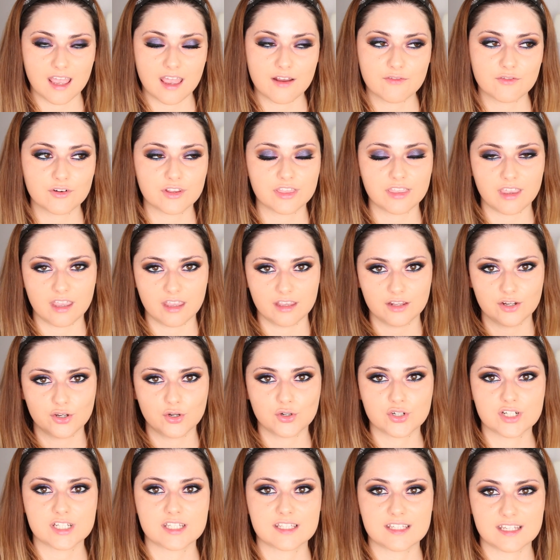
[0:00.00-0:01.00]
everything in
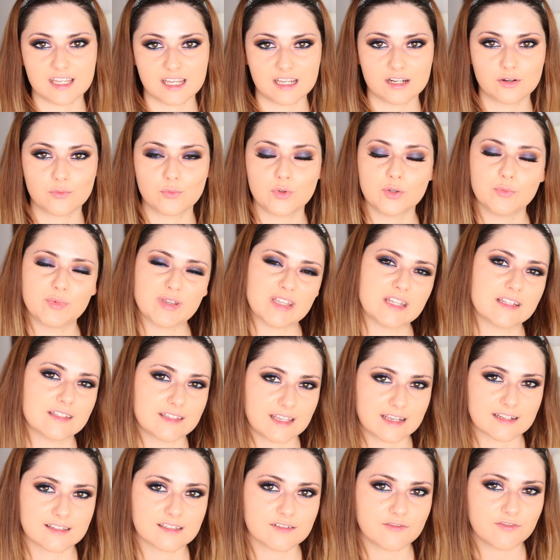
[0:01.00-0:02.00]
your skin will be
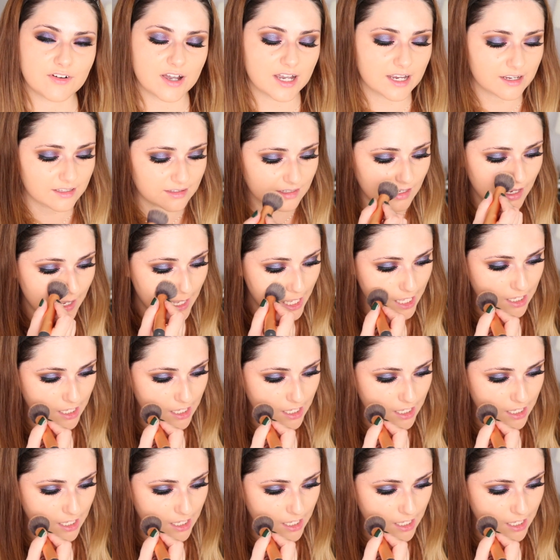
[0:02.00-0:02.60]
intensified.